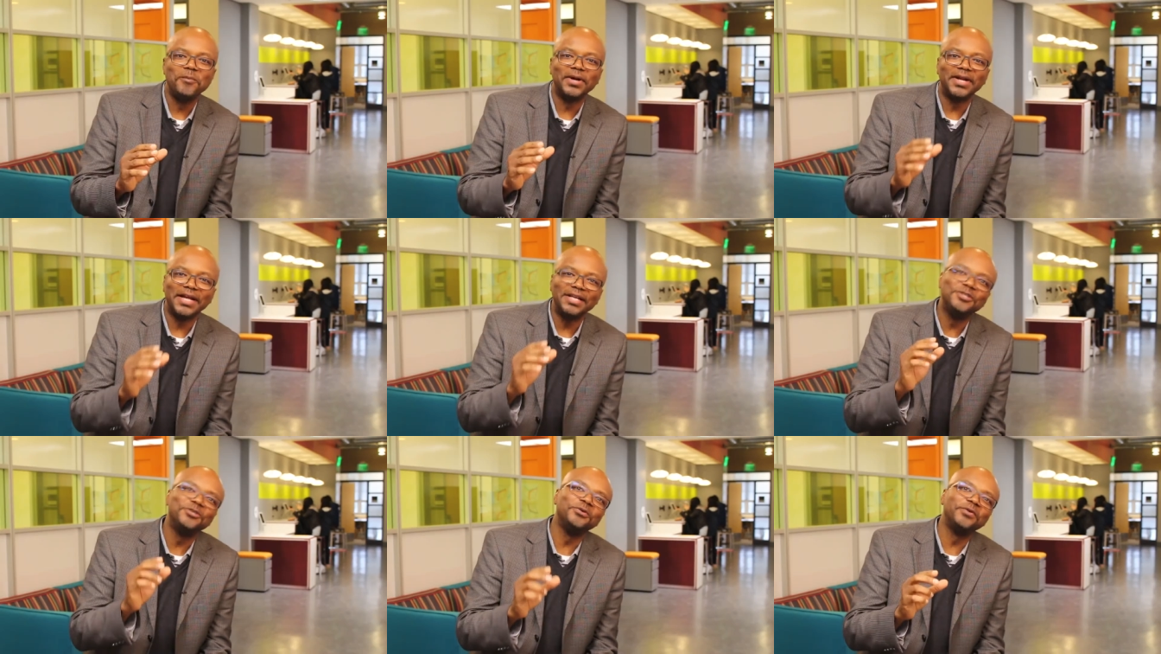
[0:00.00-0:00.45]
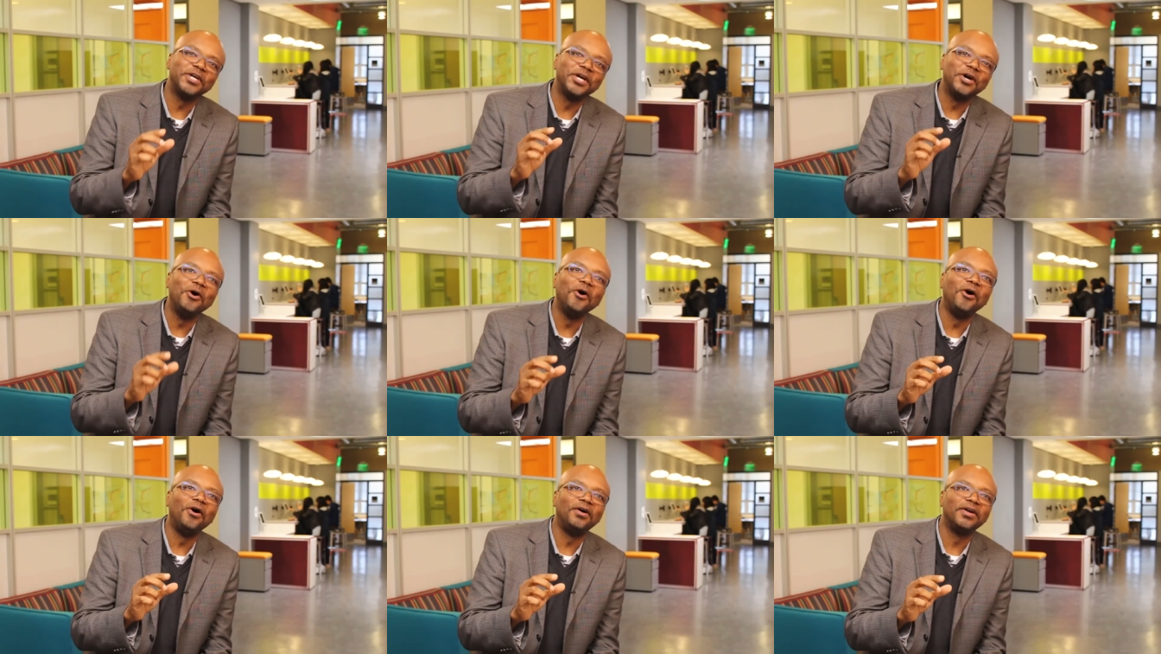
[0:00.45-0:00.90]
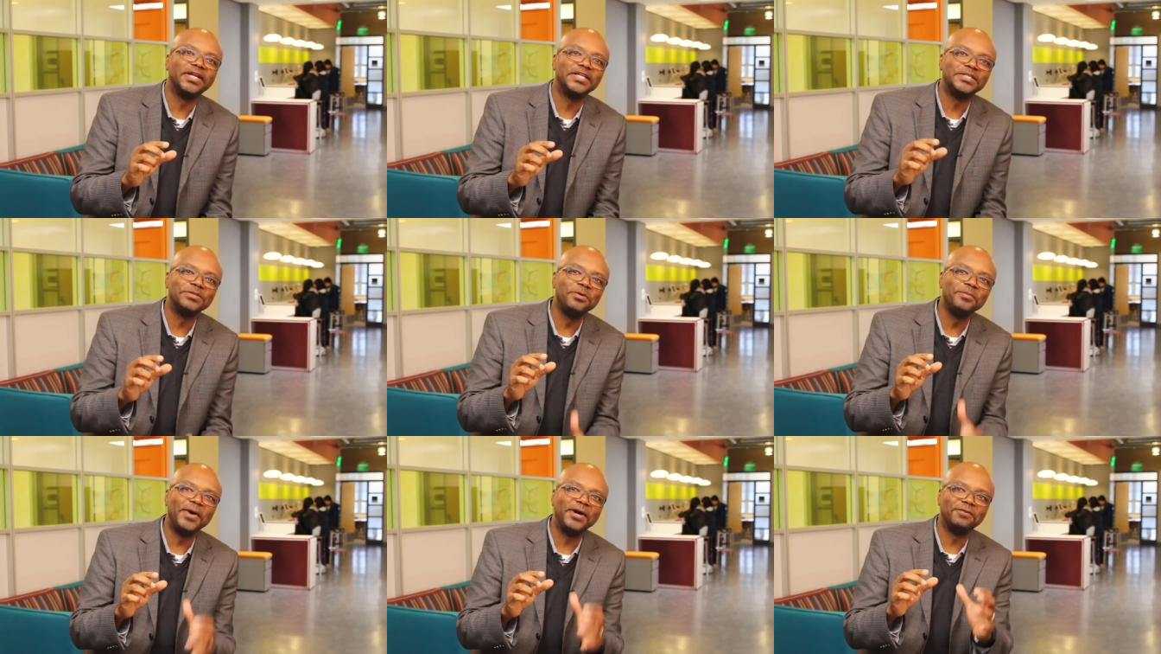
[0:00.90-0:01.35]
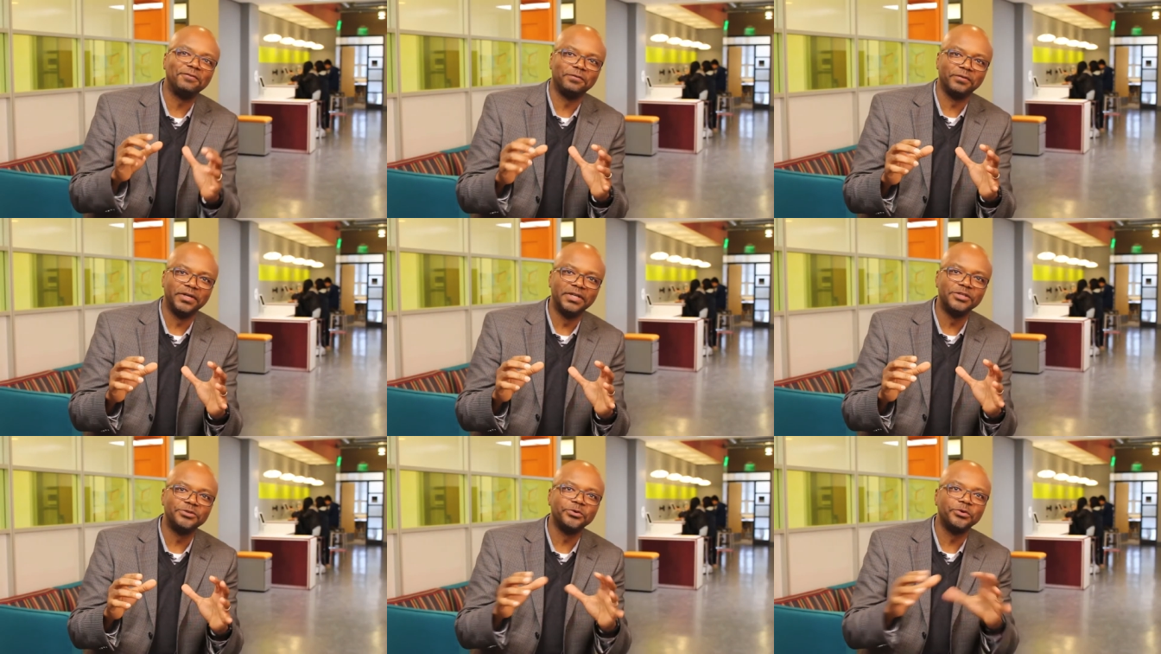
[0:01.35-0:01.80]
But I do recall that some of my
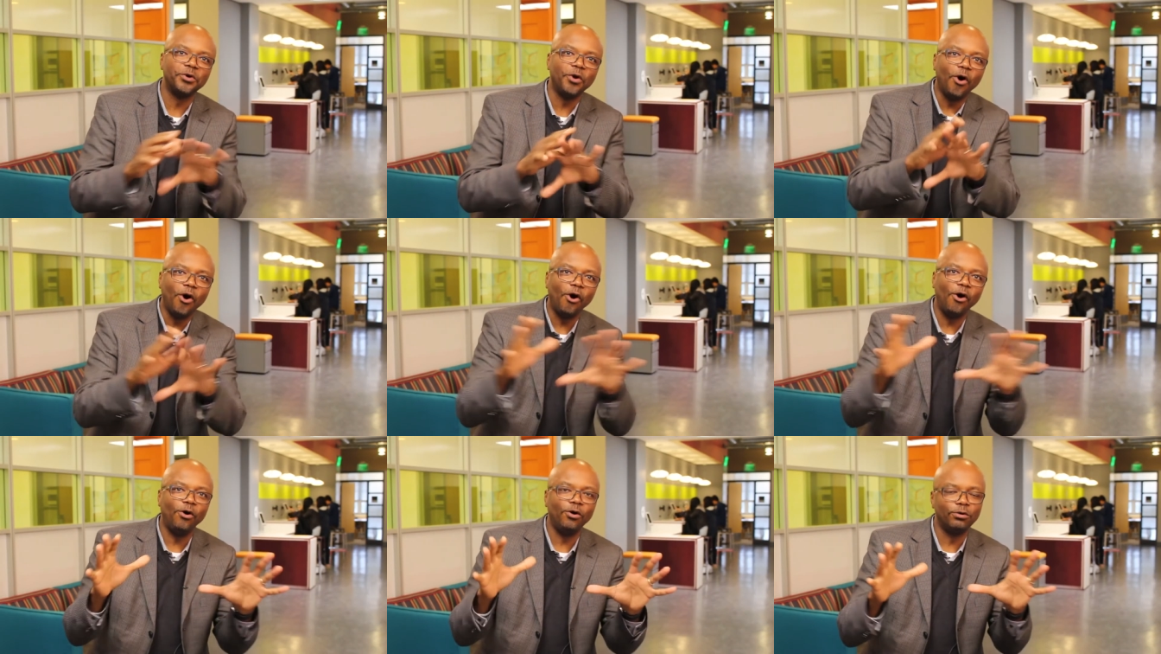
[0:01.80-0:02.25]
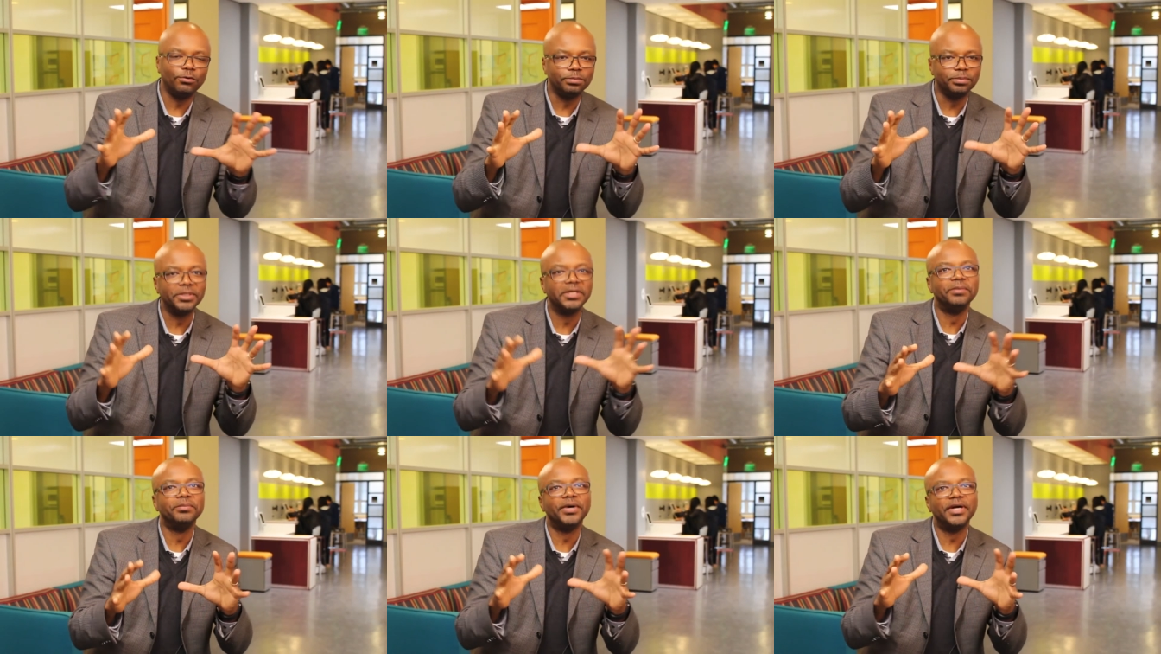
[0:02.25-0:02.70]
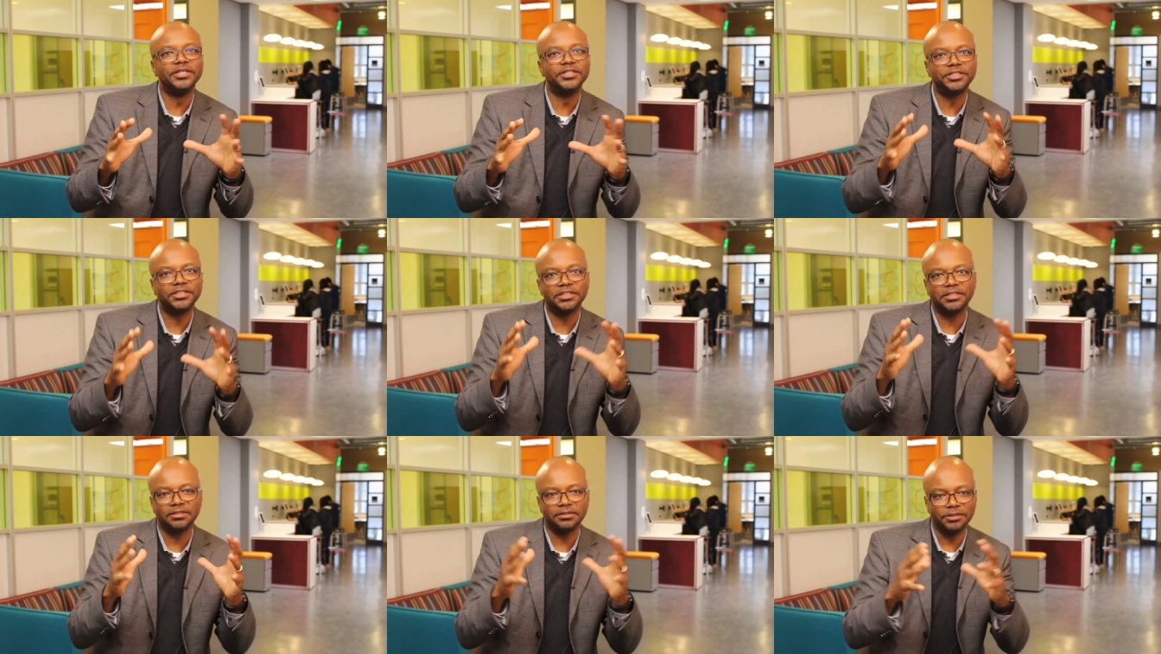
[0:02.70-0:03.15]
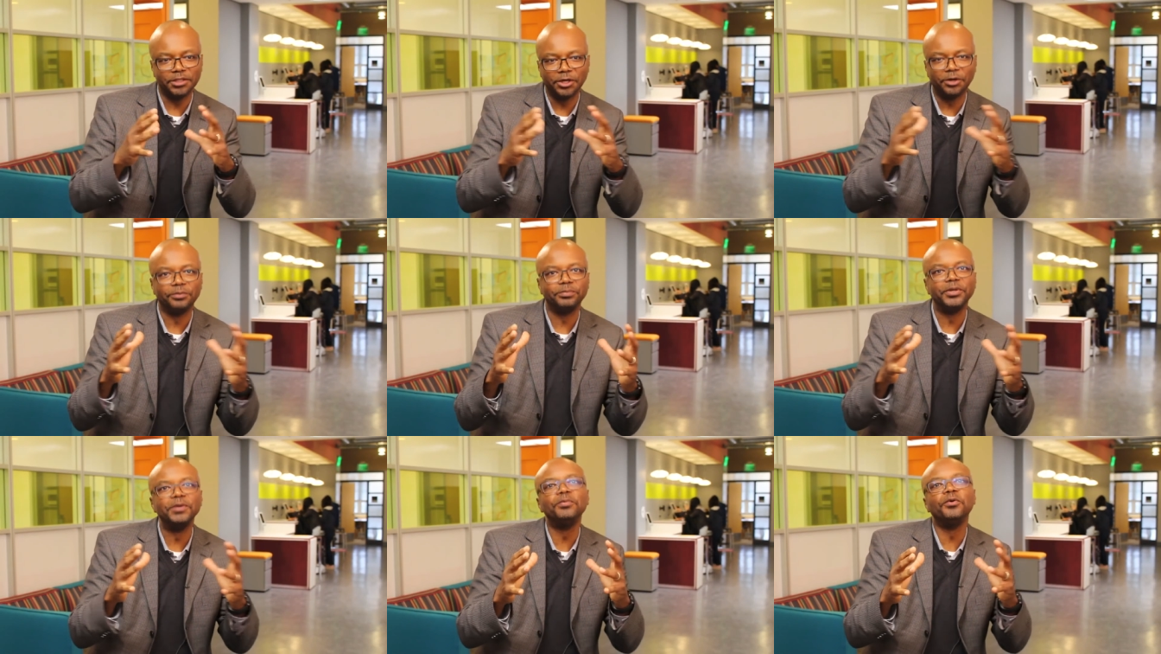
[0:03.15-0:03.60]
friends were all pretty much, you
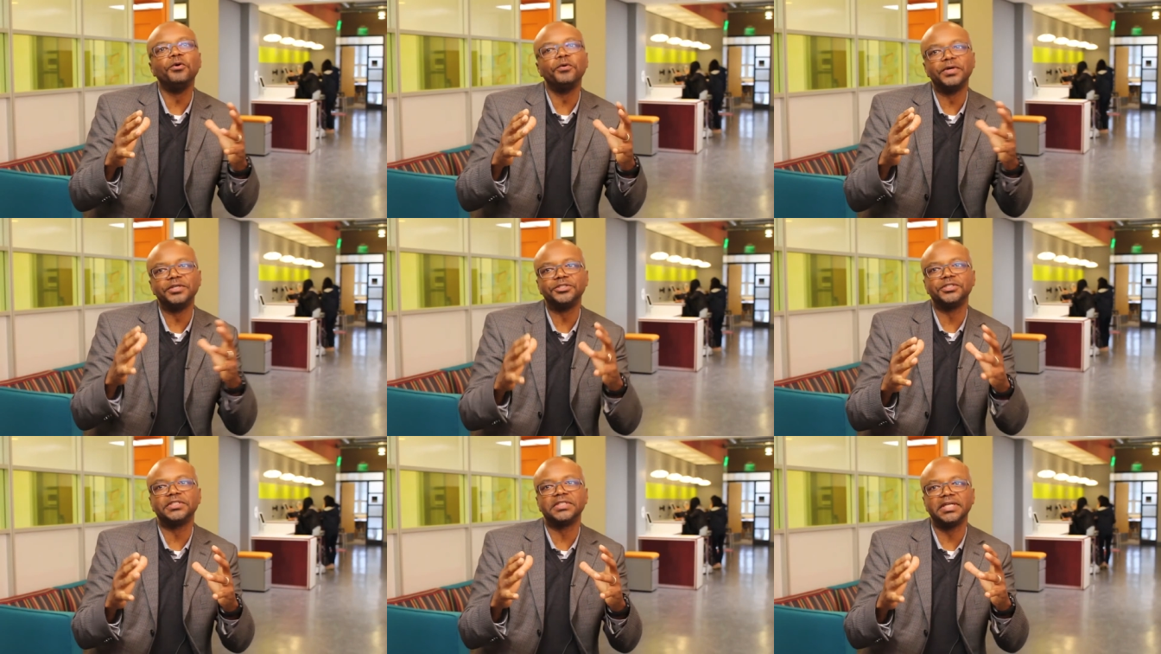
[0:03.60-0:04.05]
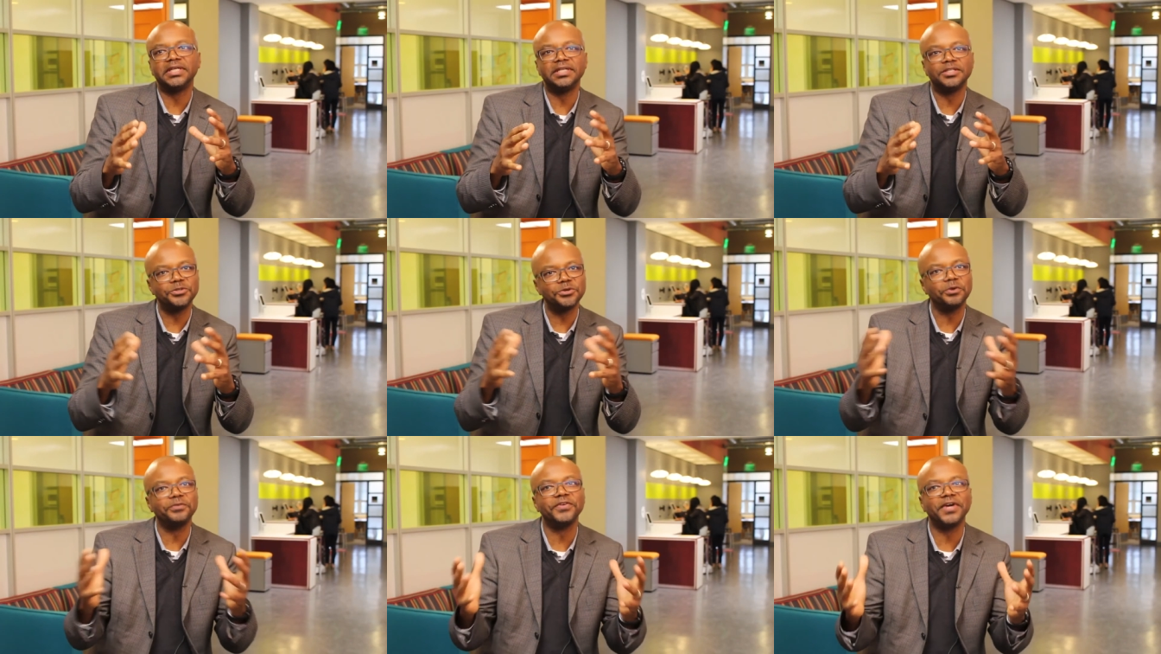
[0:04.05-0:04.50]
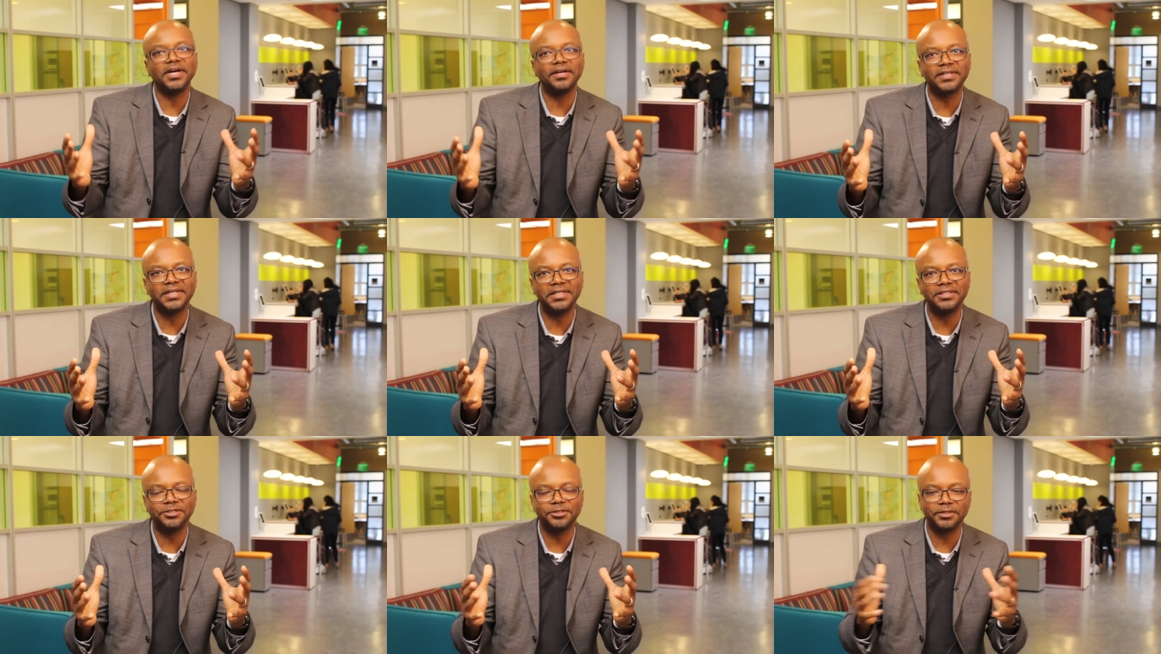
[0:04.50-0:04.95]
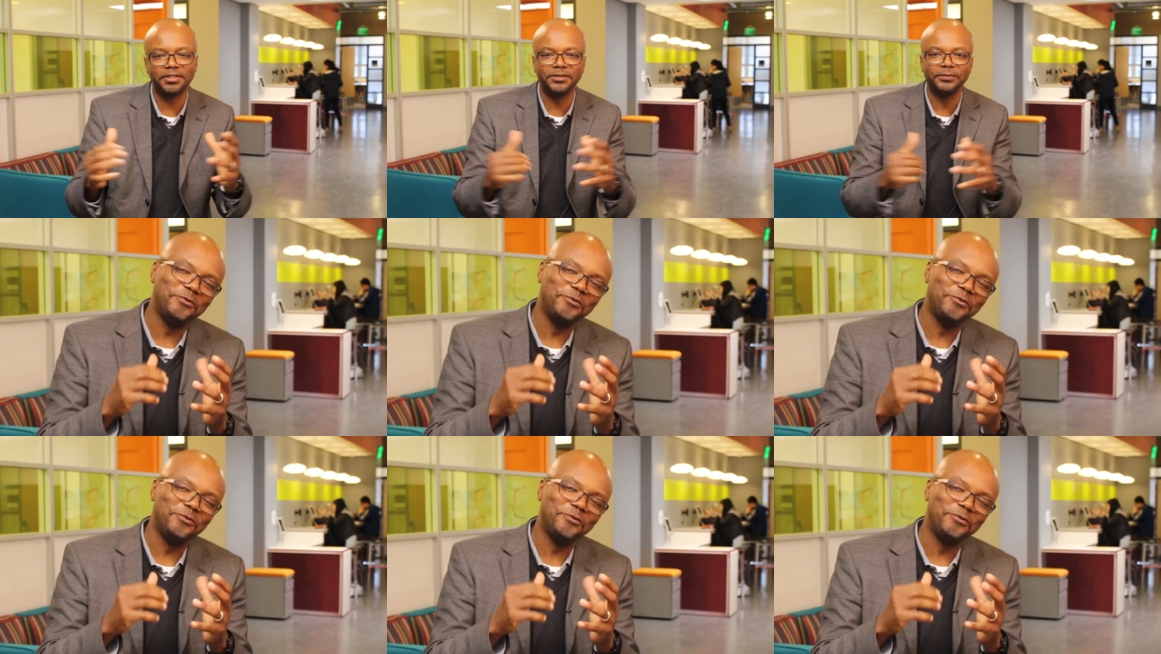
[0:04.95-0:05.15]
know, people interested in serving our country.